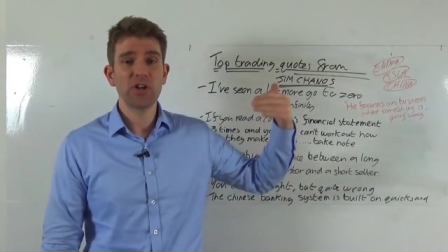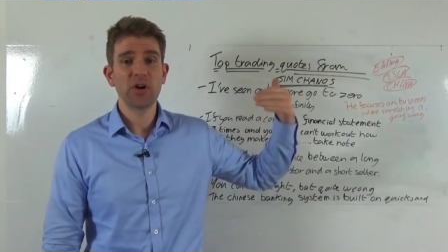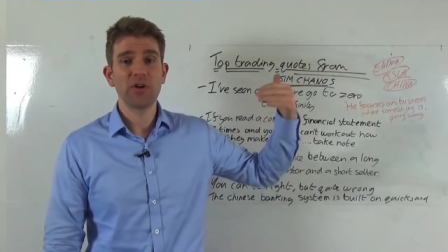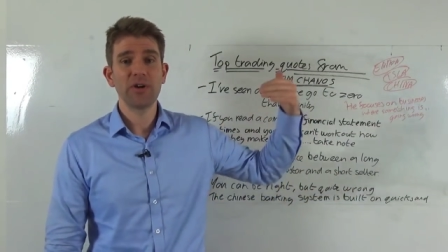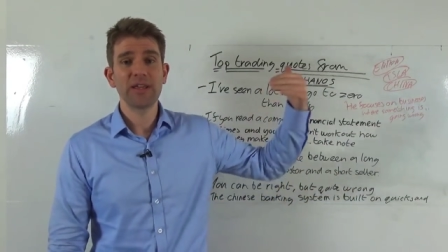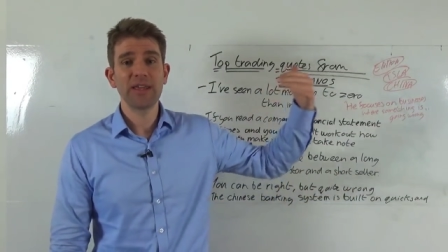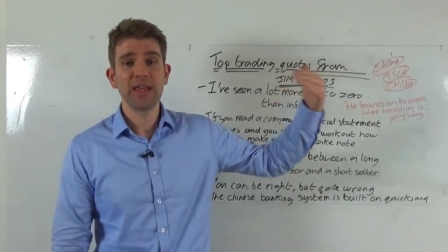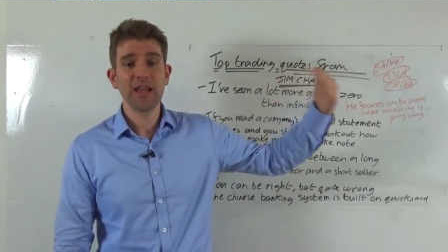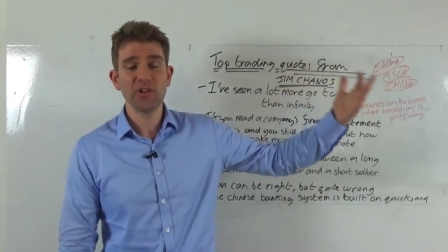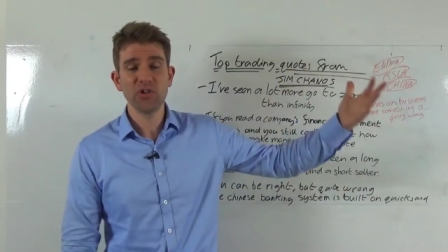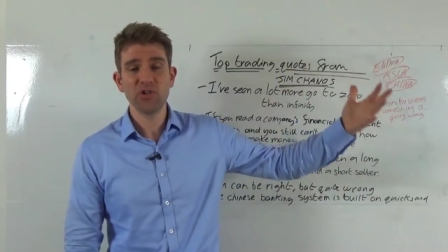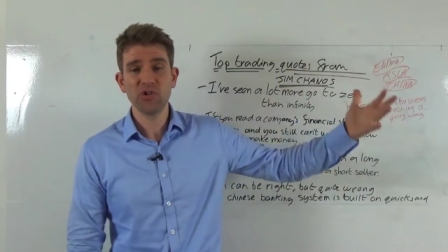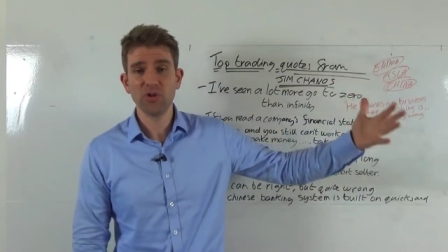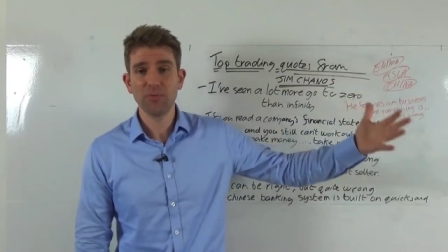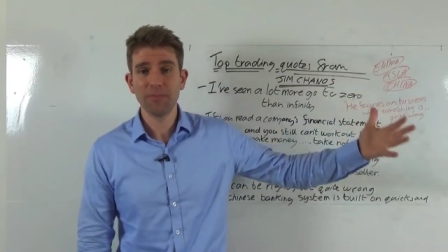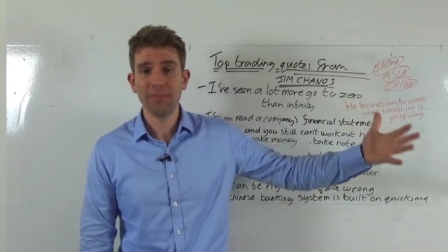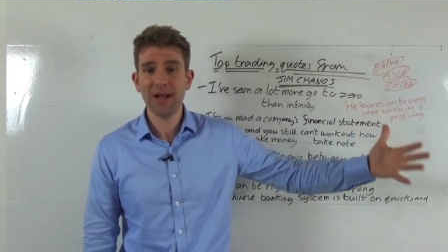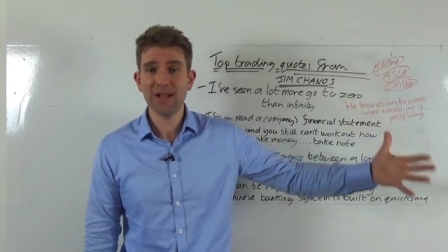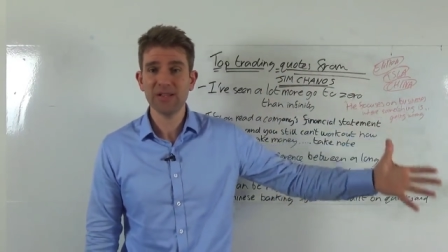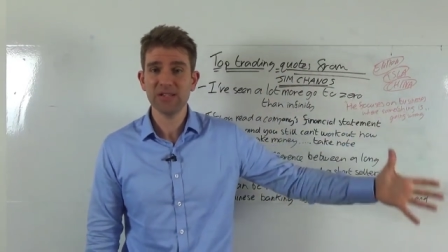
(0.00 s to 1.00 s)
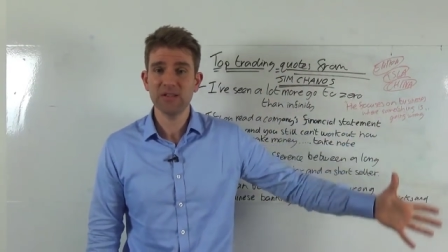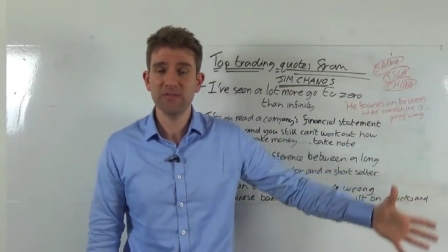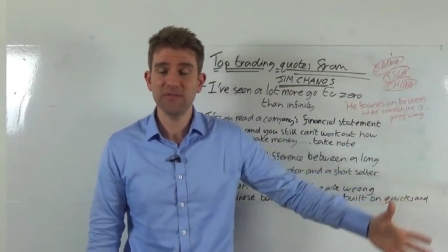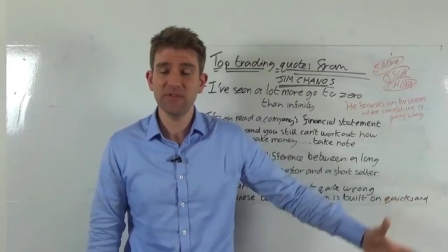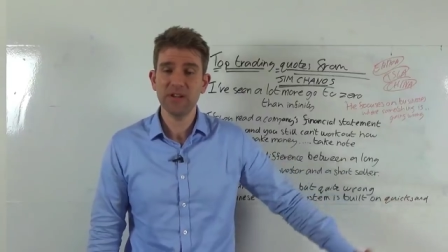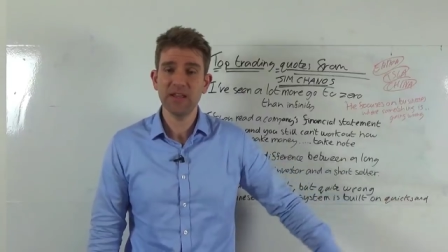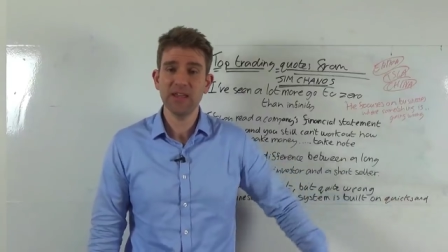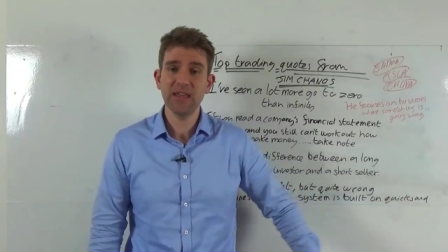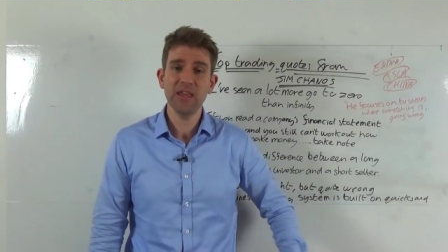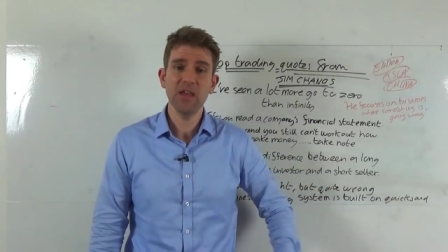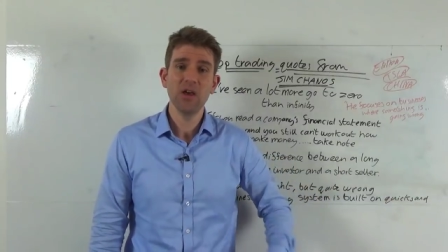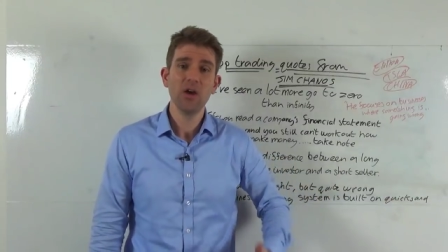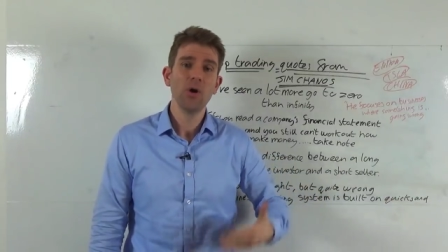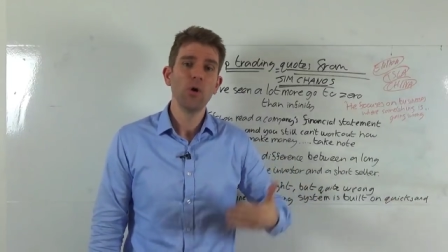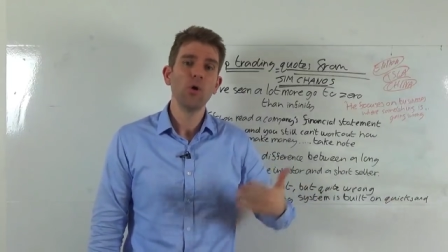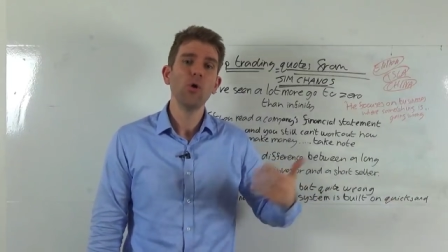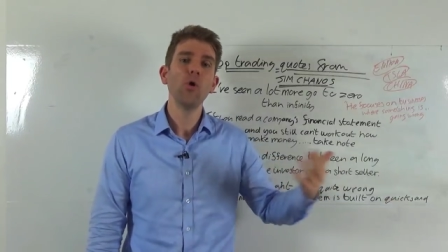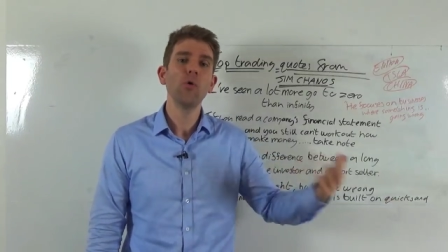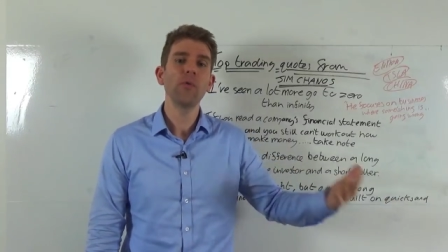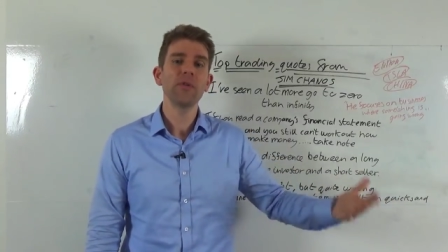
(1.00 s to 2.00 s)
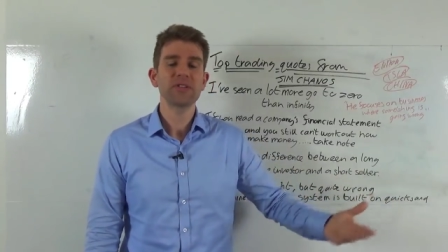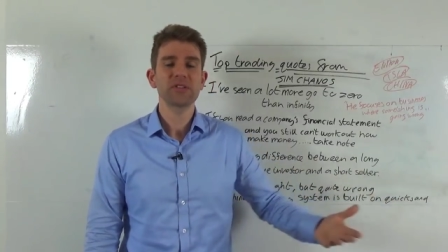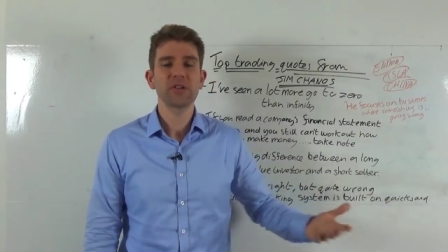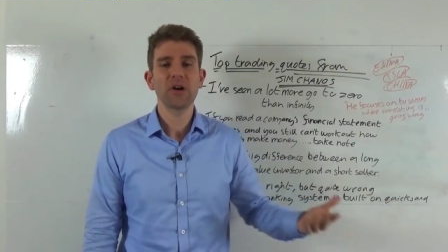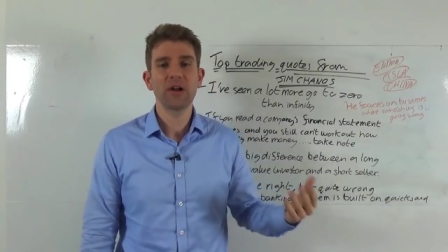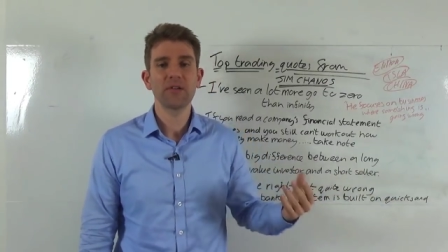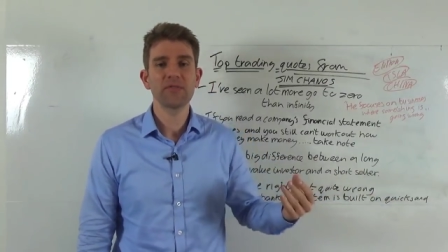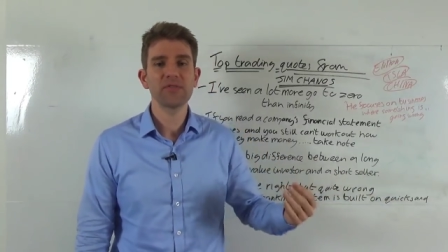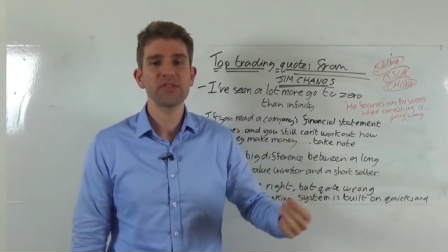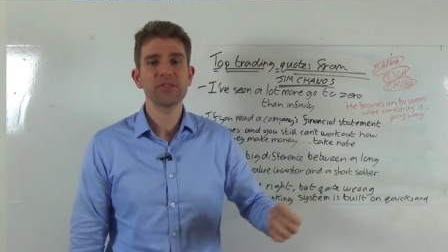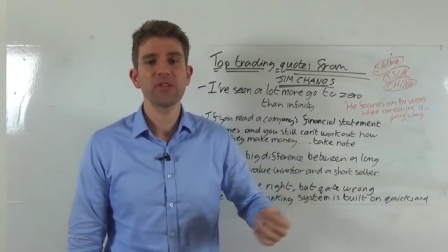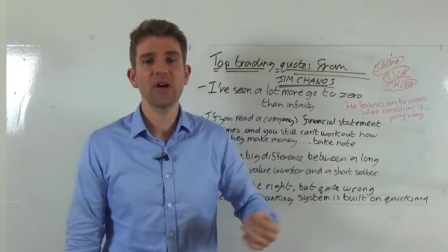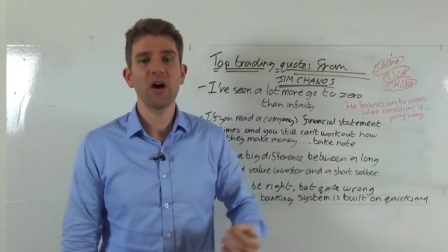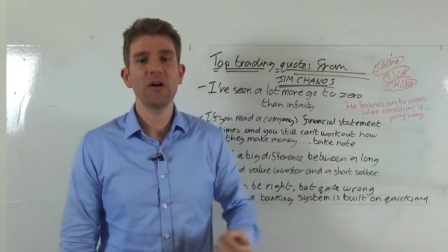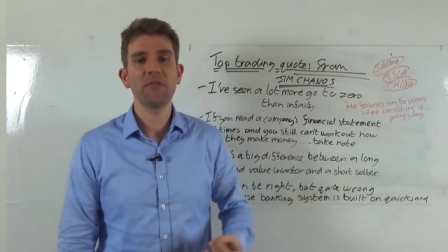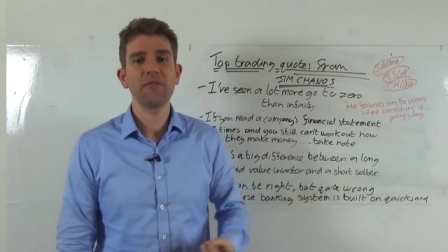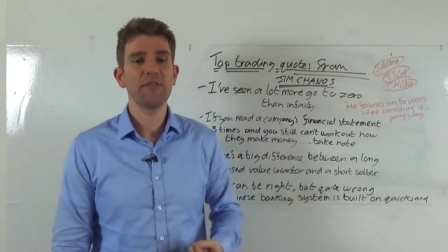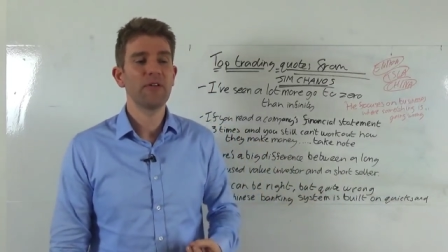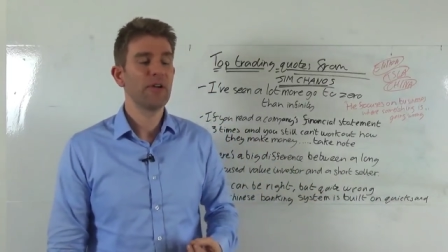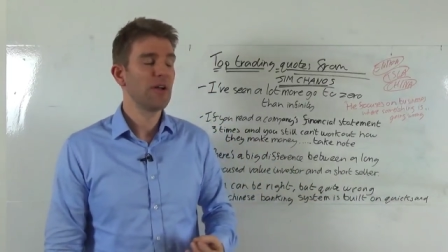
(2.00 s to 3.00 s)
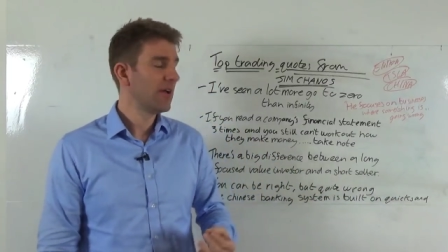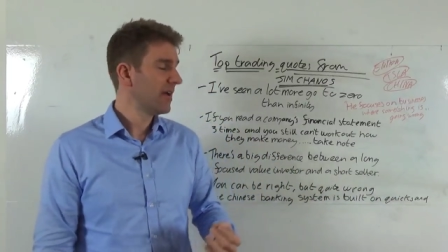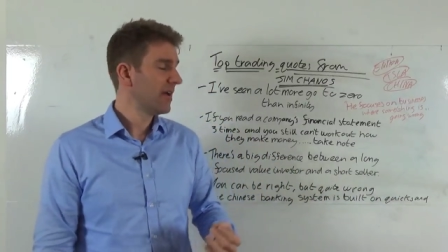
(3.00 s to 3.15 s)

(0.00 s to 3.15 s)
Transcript: going against you massively, all this kind of stuff.